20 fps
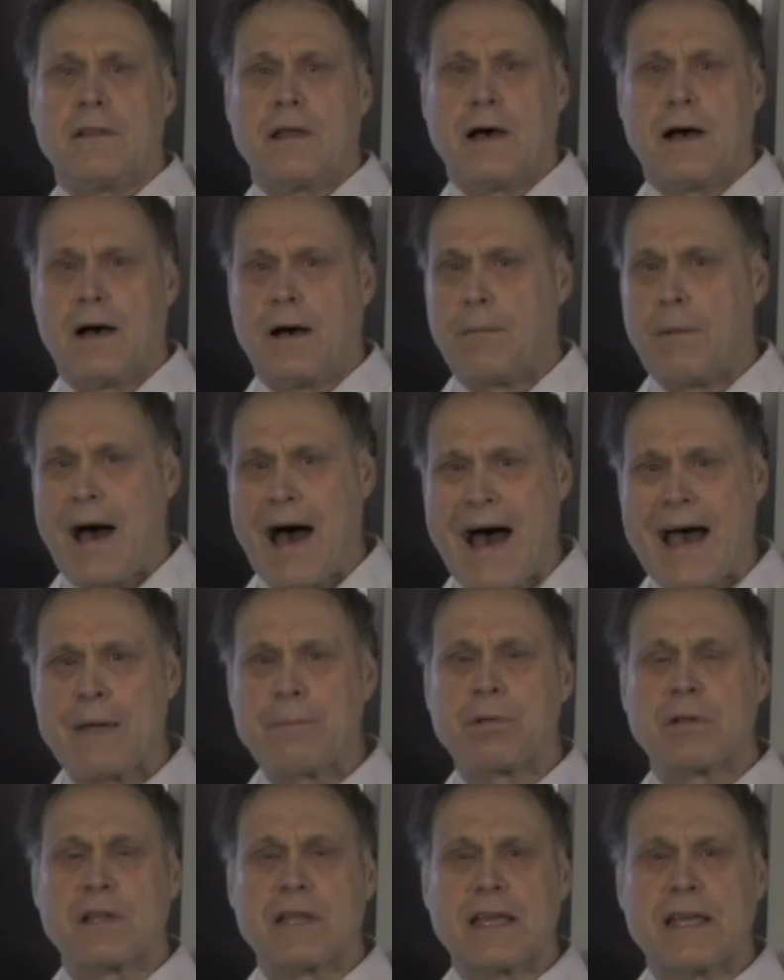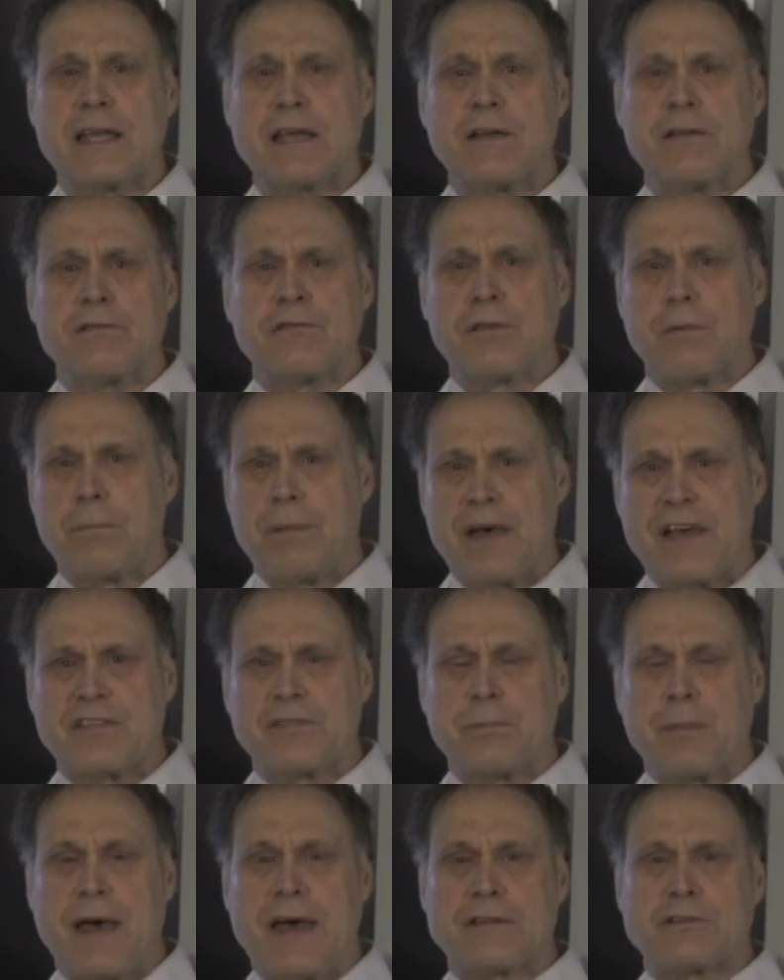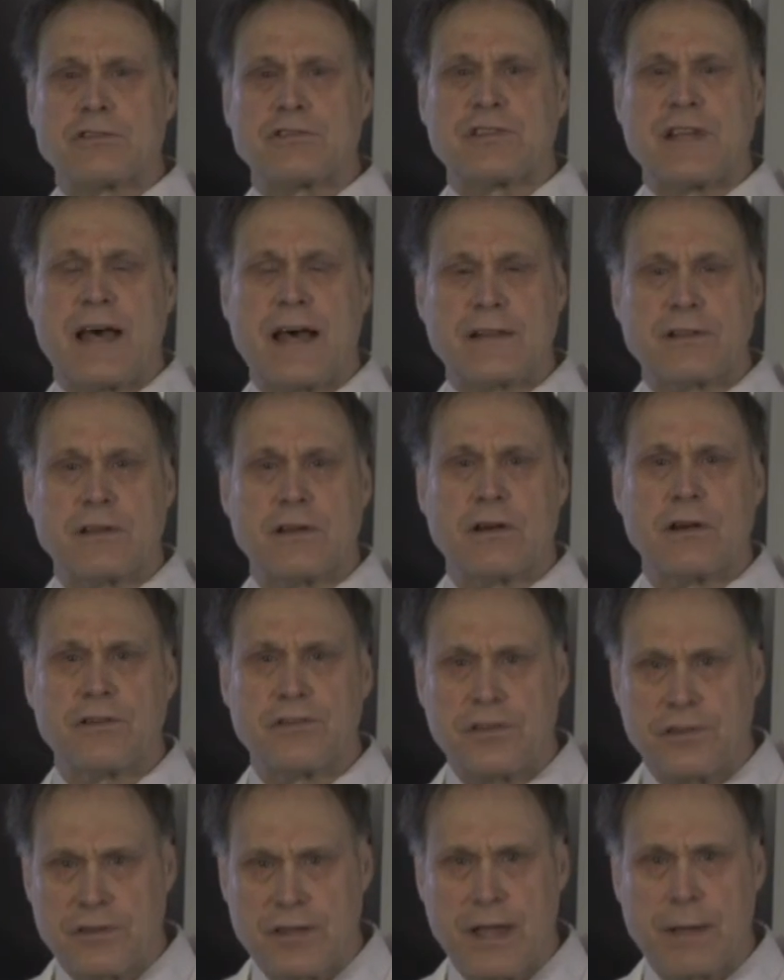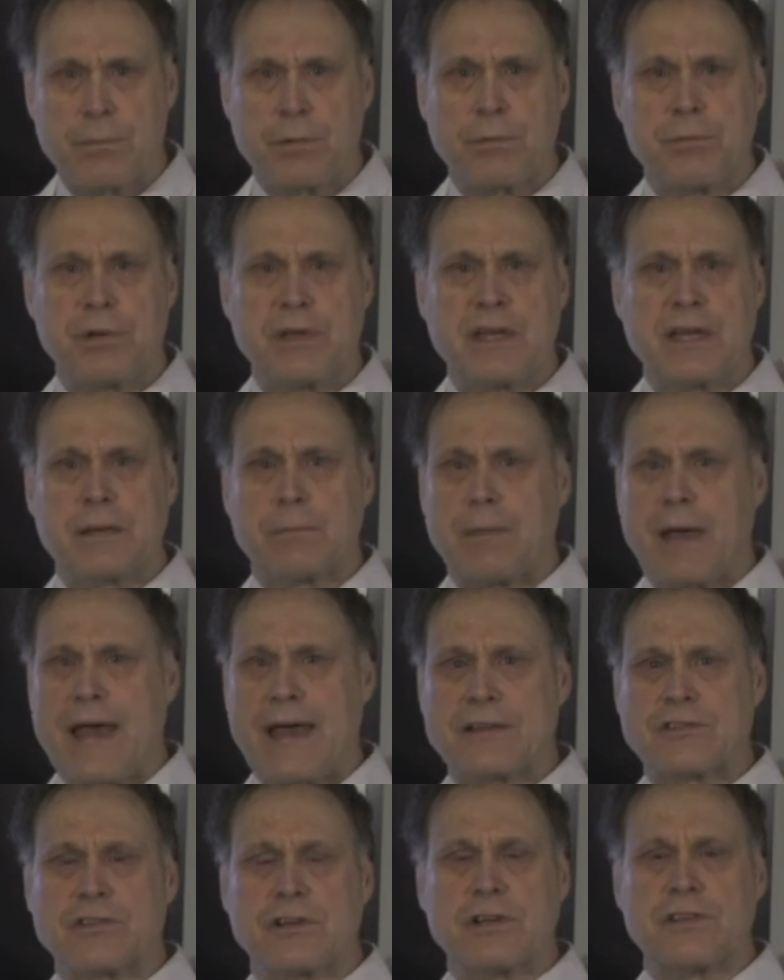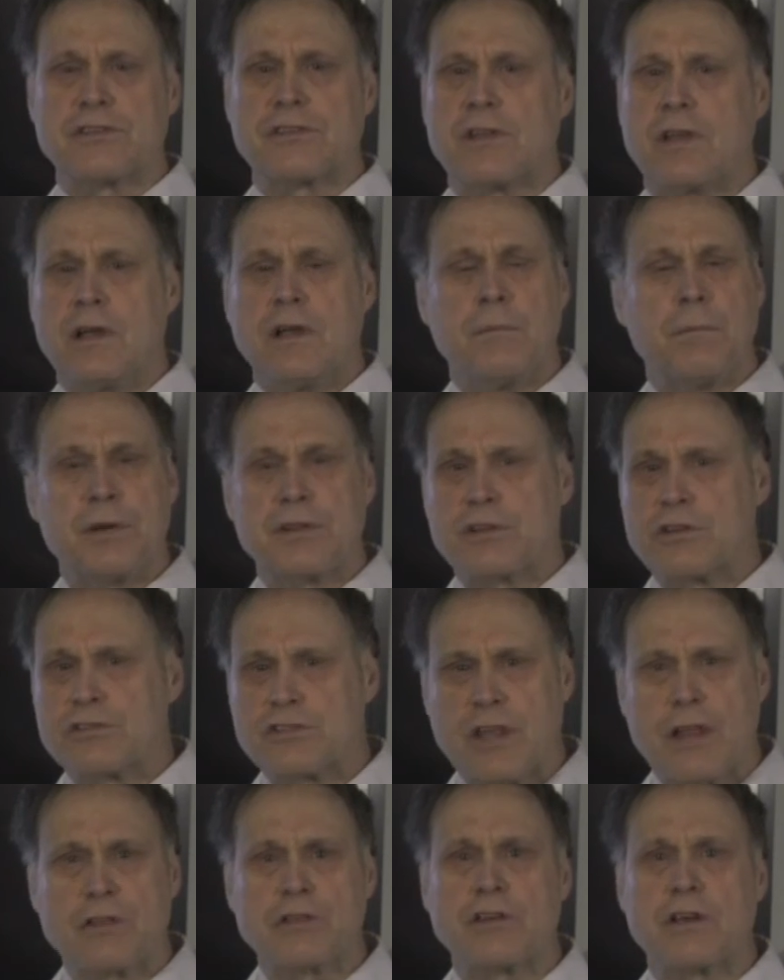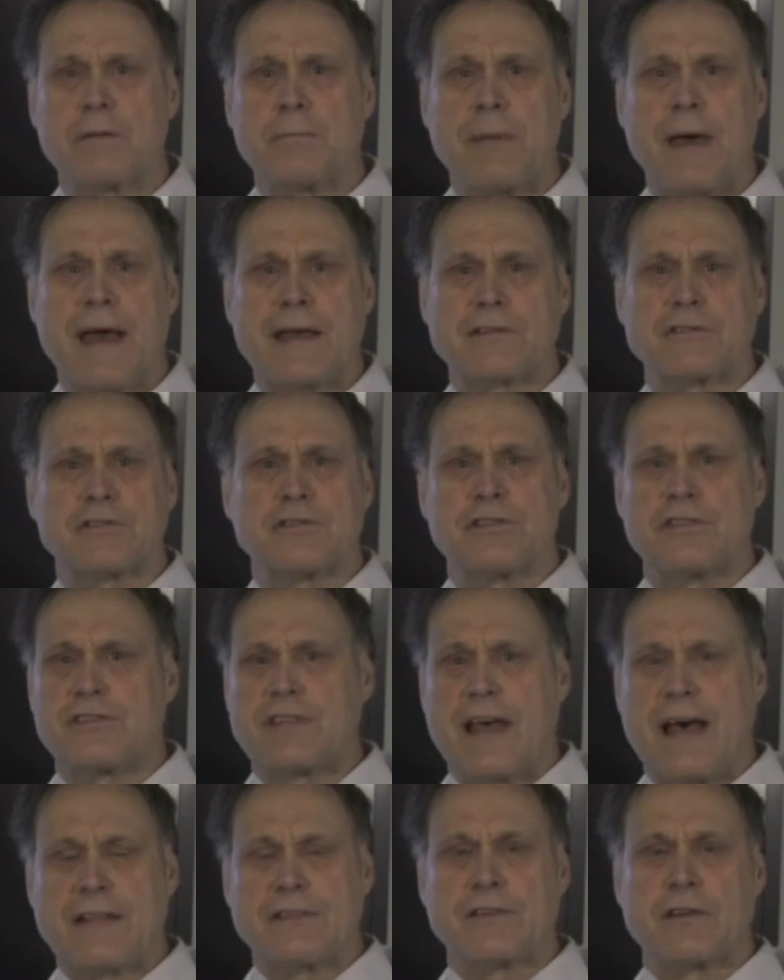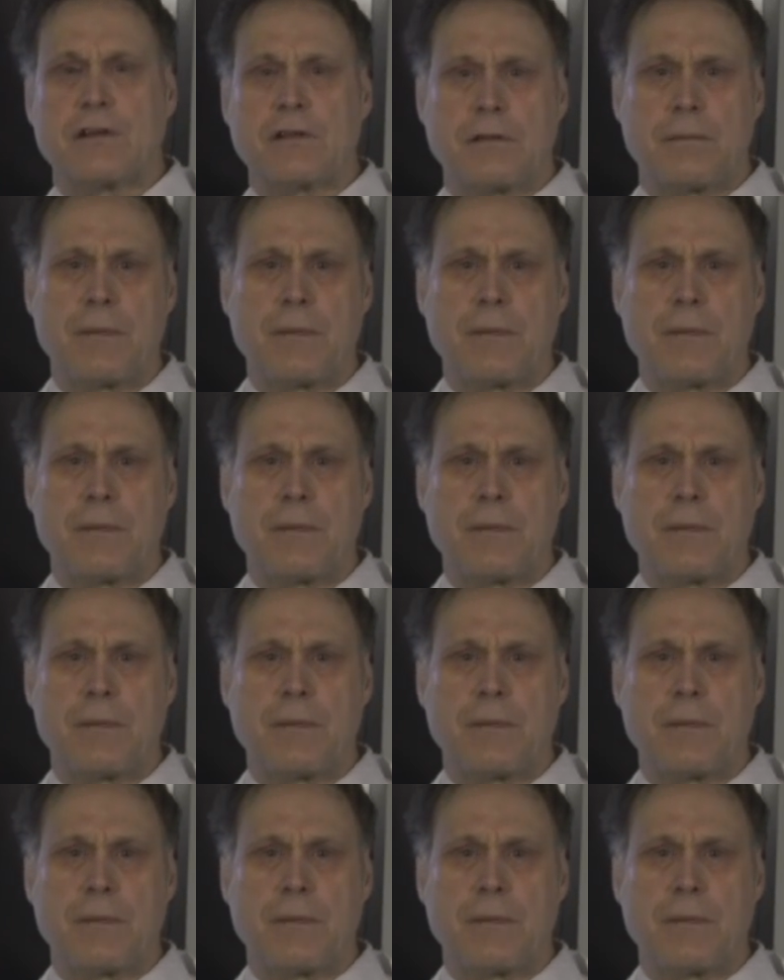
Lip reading: I believe the best mattress out there is the Tempur-Pedic mattress, but there's other good mattresses out there.